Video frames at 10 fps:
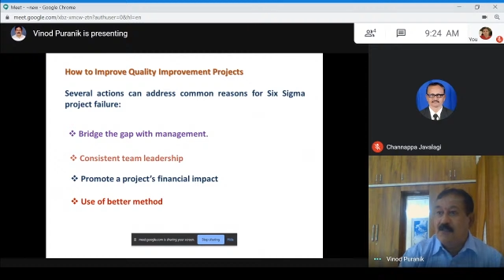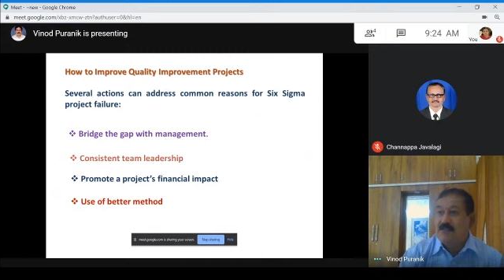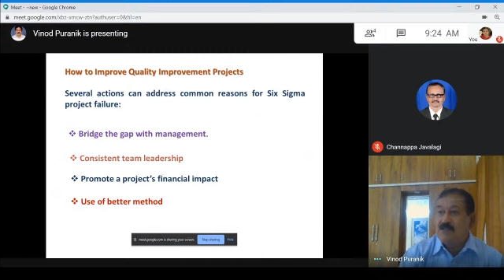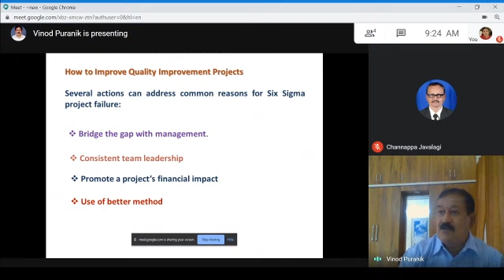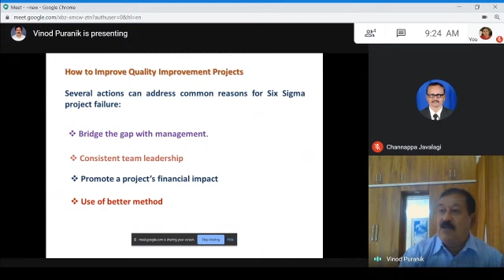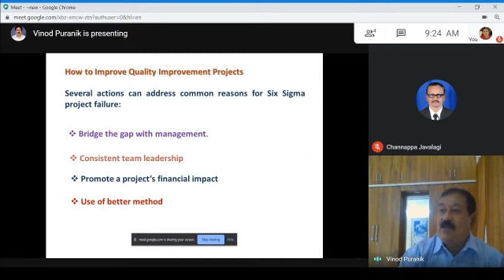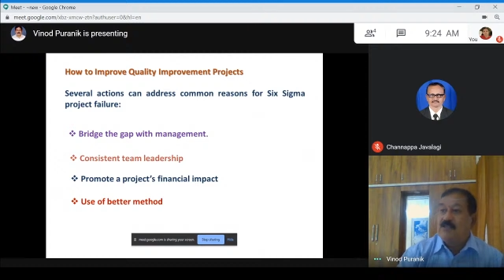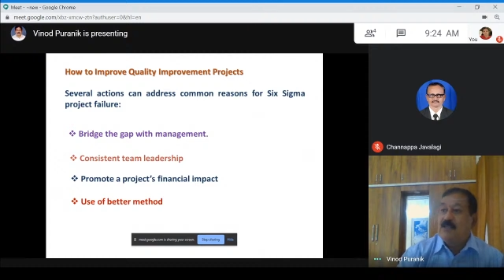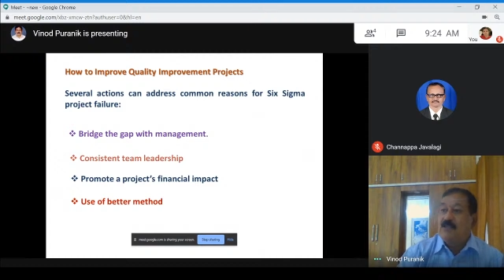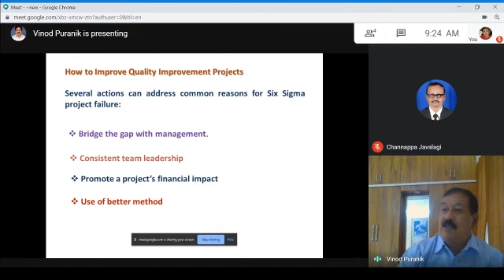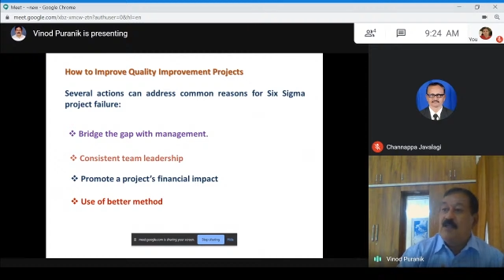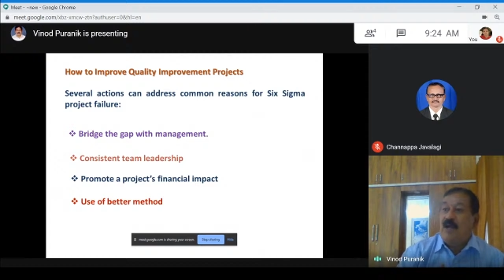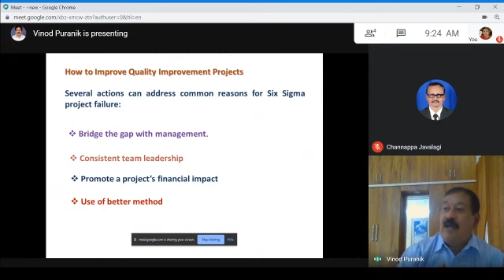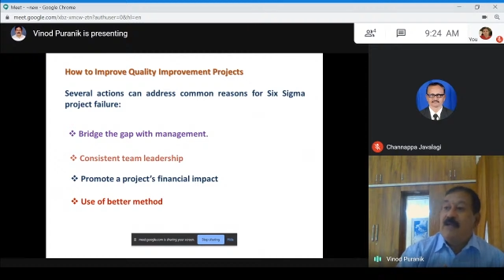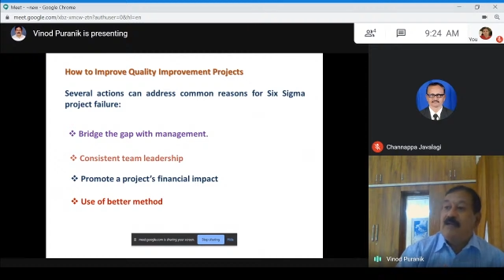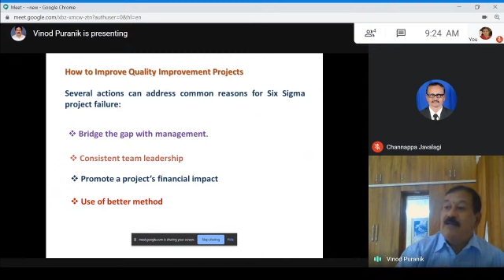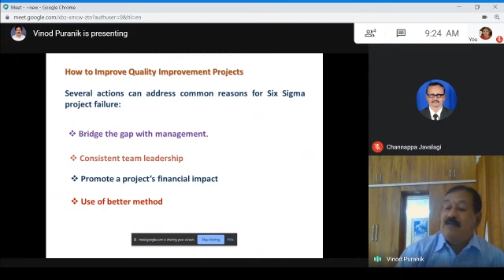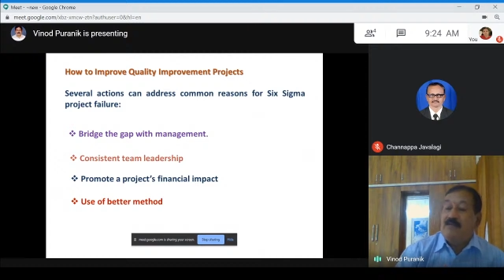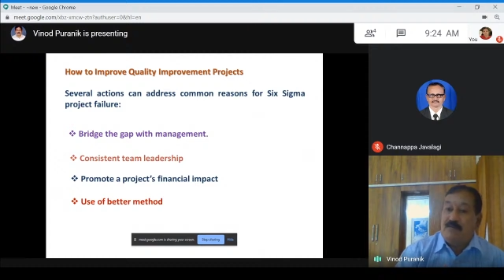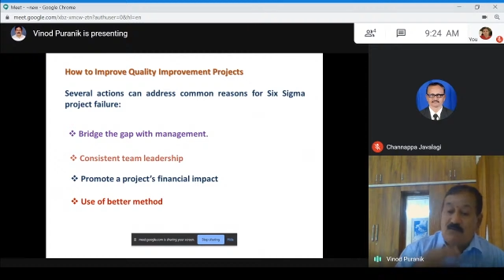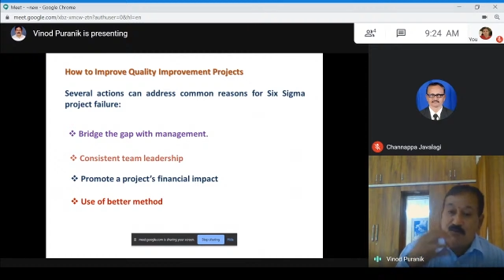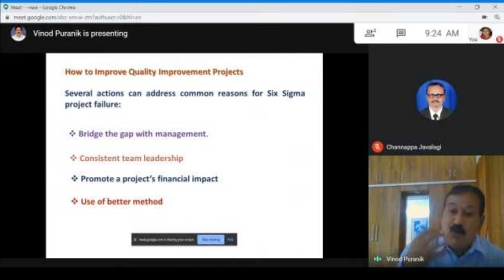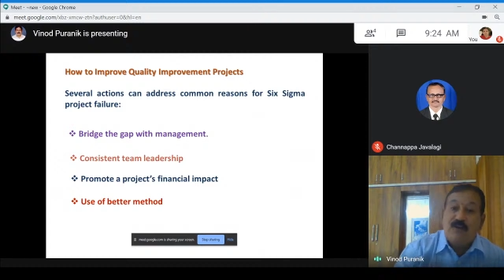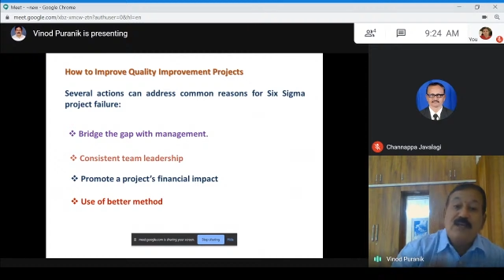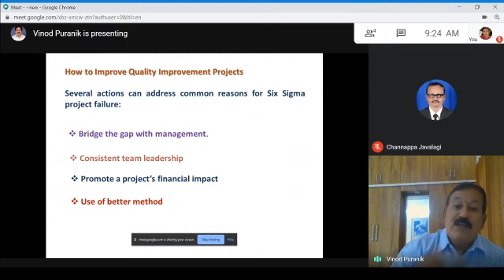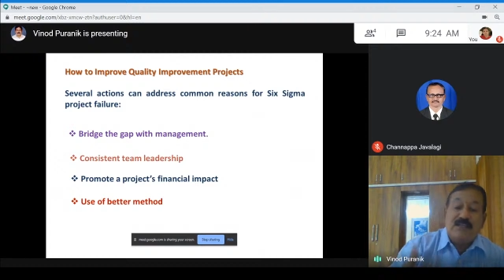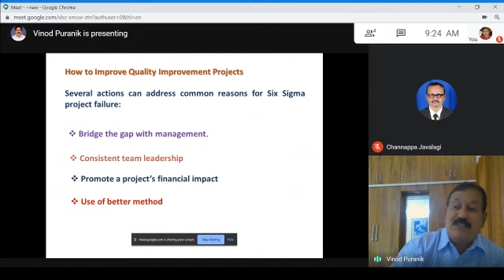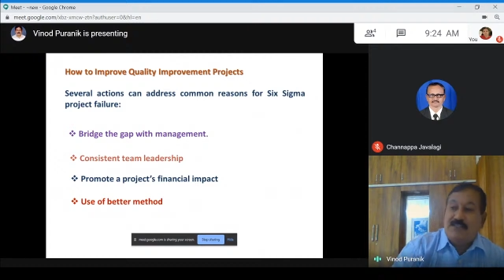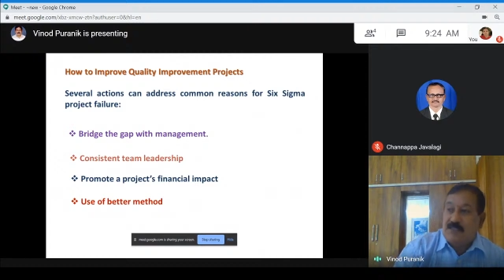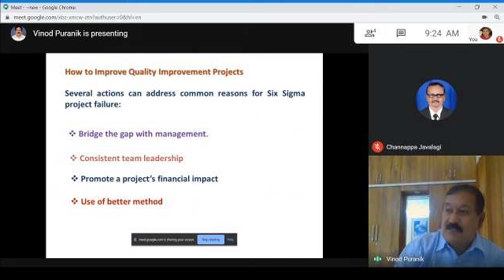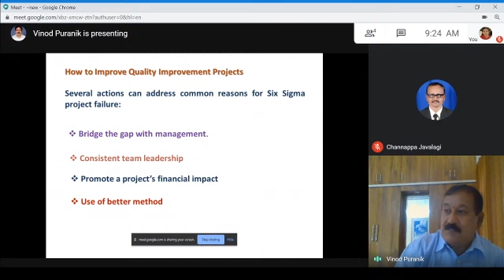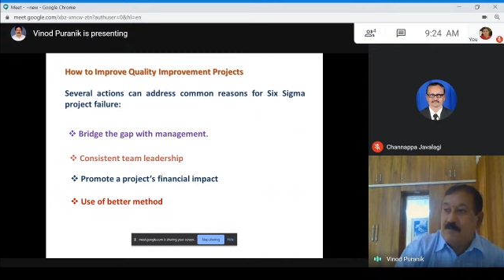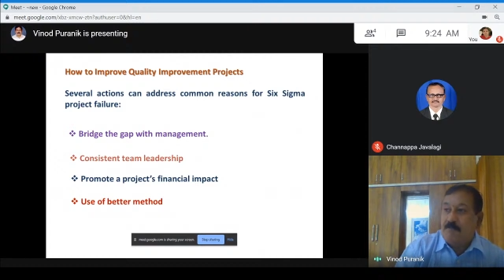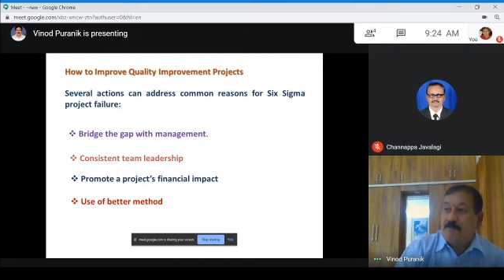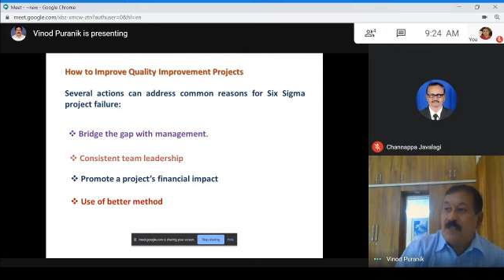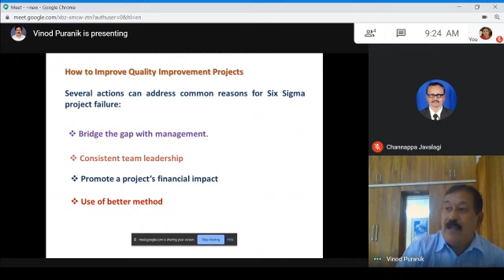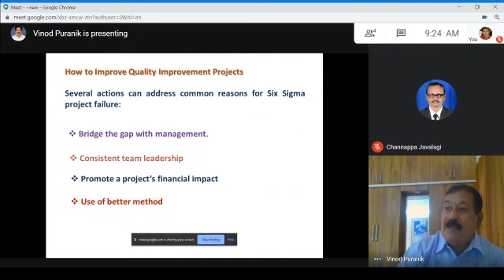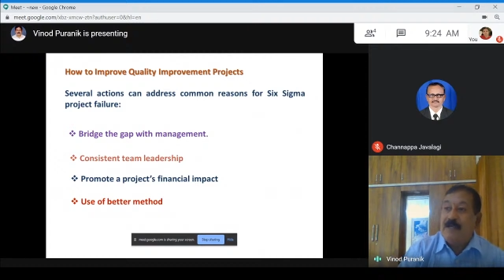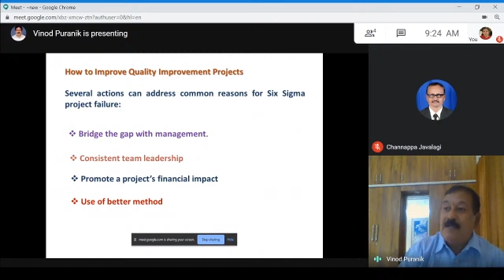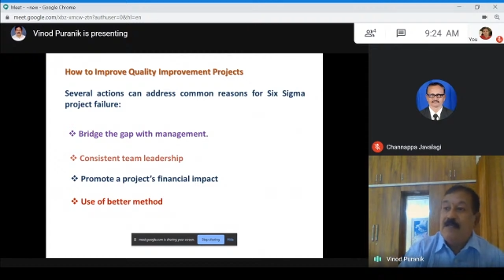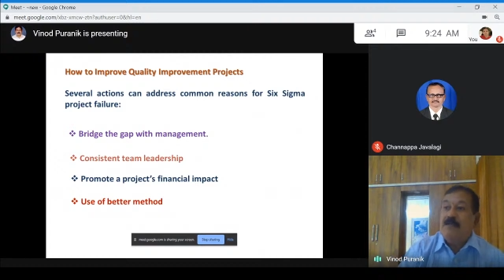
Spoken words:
Is it? Say, and without their resistance. And